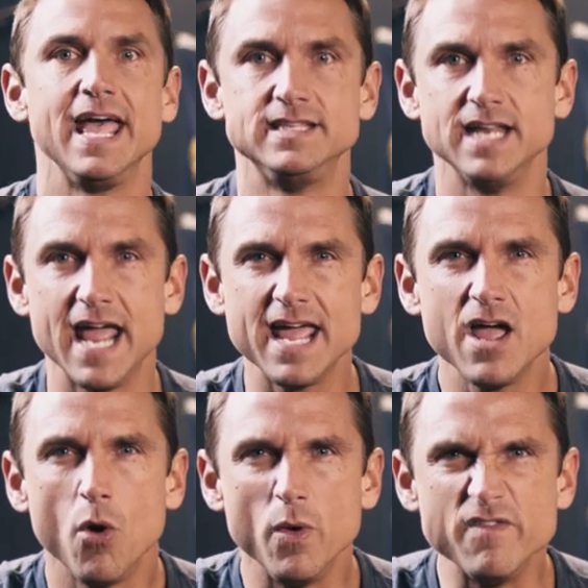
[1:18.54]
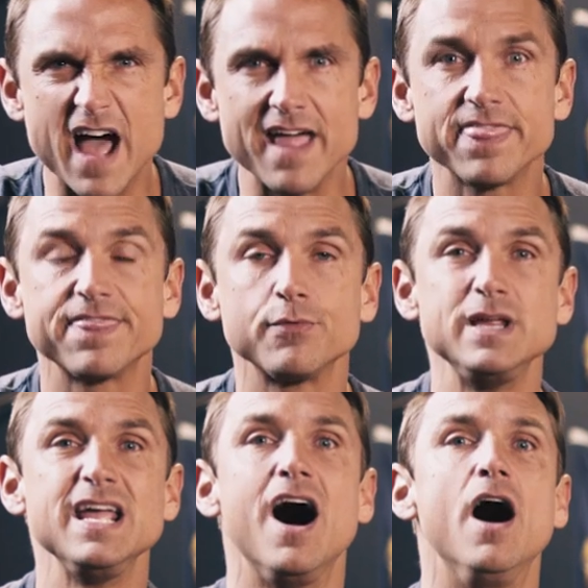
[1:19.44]
And today we've got
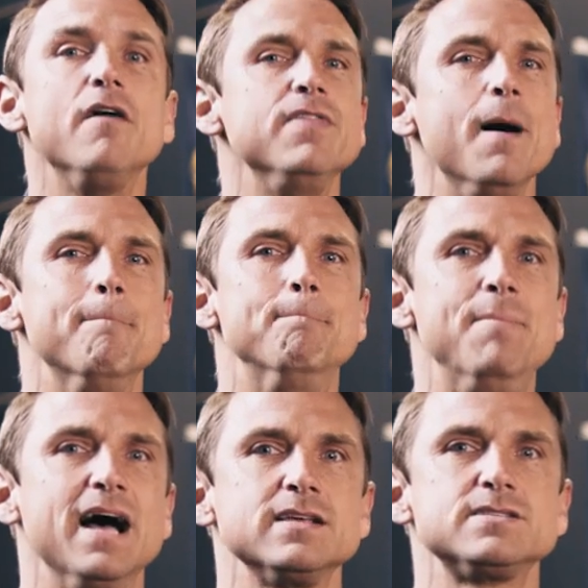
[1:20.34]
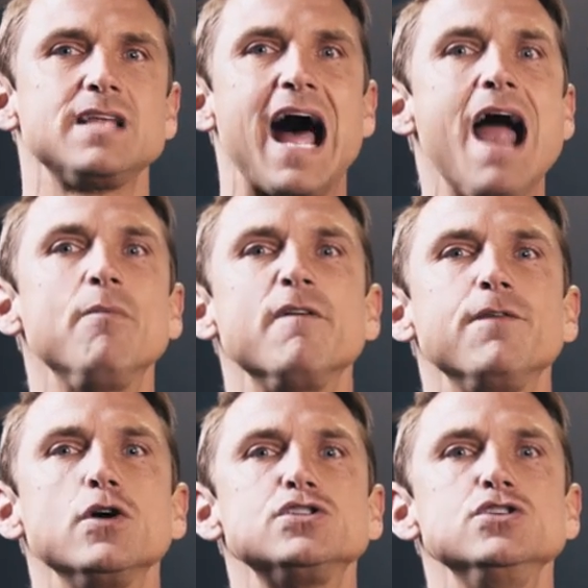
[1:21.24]
three of the best I
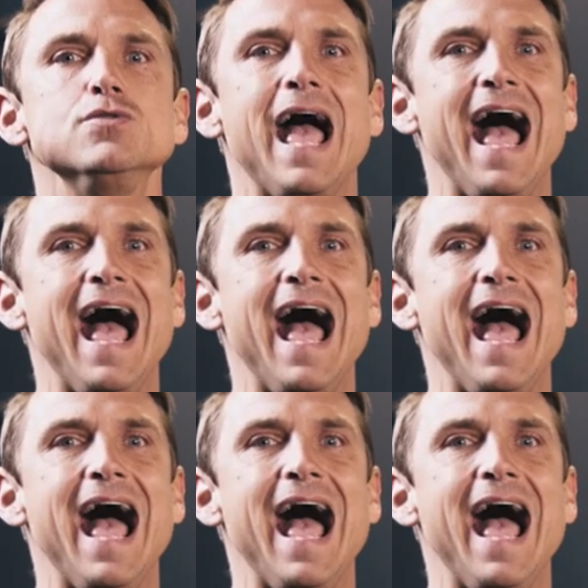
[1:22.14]
refer to